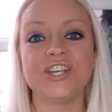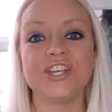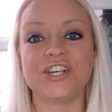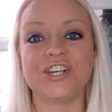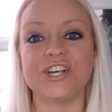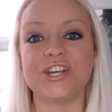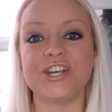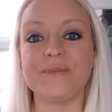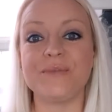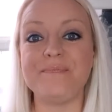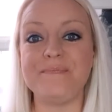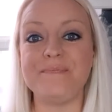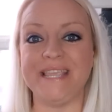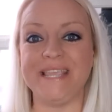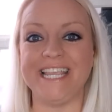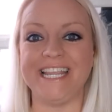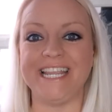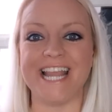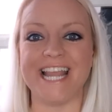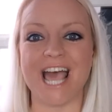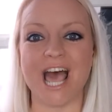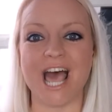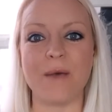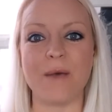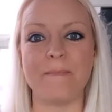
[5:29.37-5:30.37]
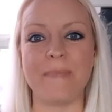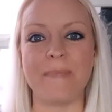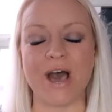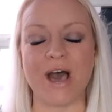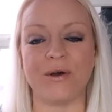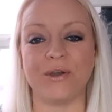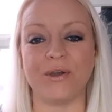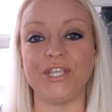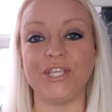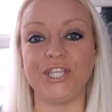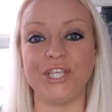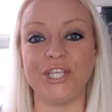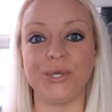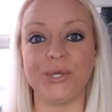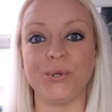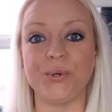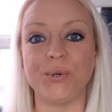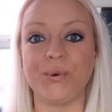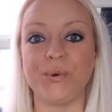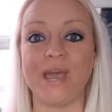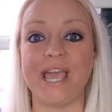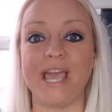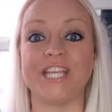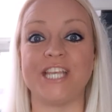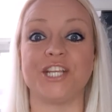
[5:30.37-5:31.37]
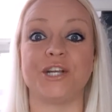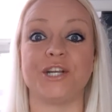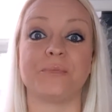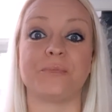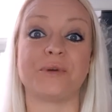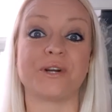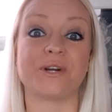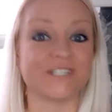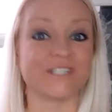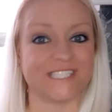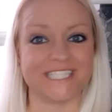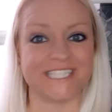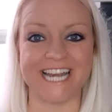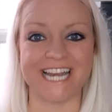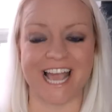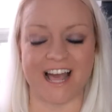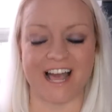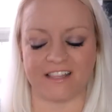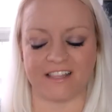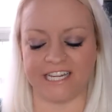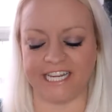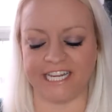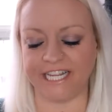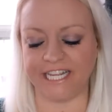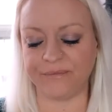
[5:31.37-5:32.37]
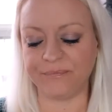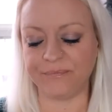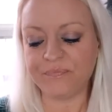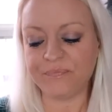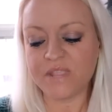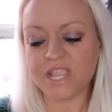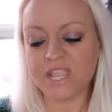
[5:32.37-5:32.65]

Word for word: could mean about you and your personality.